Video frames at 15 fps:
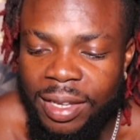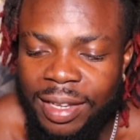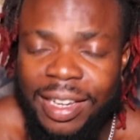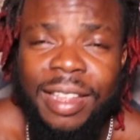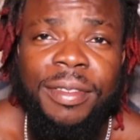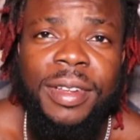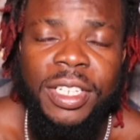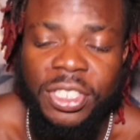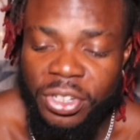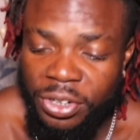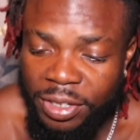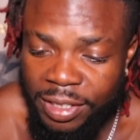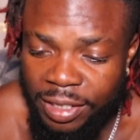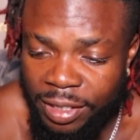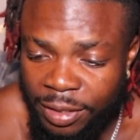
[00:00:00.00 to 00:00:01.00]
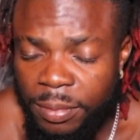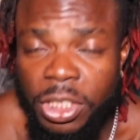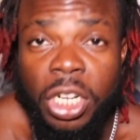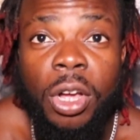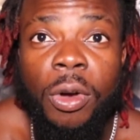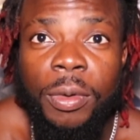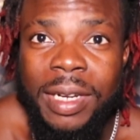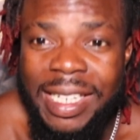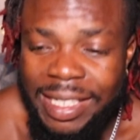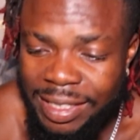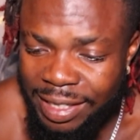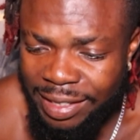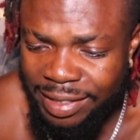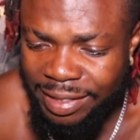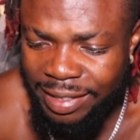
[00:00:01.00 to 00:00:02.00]
1130. Check out
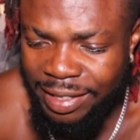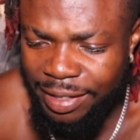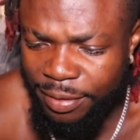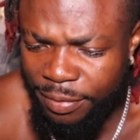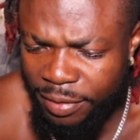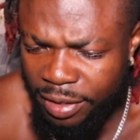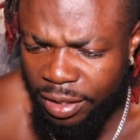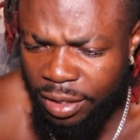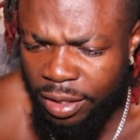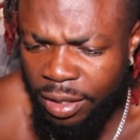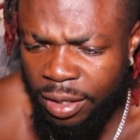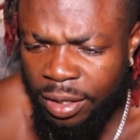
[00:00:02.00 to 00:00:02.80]
Lisa's TV.